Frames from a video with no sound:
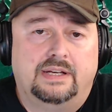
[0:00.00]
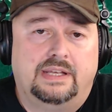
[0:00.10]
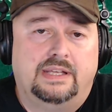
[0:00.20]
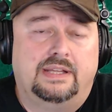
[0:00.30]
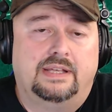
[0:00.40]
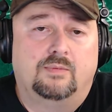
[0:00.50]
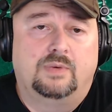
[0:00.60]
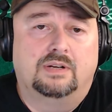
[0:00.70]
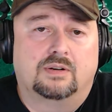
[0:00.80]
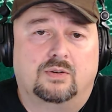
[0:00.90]
and then we
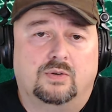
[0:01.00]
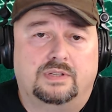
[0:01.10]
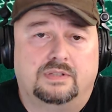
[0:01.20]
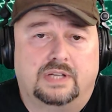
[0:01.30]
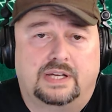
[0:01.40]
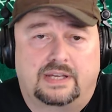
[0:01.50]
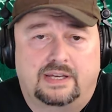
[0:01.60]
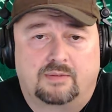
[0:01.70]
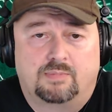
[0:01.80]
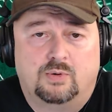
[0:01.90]
are going to cut a
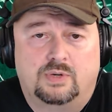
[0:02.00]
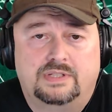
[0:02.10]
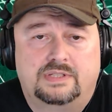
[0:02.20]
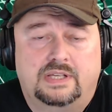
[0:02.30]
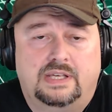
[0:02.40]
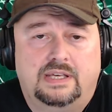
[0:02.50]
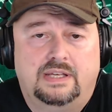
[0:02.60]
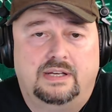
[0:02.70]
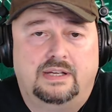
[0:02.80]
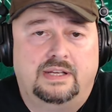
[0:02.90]
counterpoise
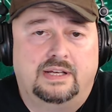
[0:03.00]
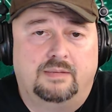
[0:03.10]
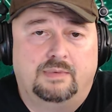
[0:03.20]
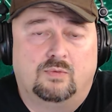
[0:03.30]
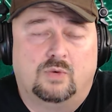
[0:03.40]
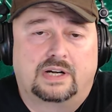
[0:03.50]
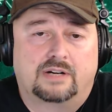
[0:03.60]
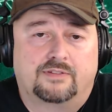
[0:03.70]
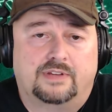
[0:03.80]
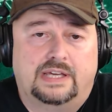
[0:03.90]
and an element wire
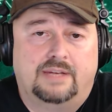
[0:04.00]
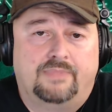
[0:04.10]
for that.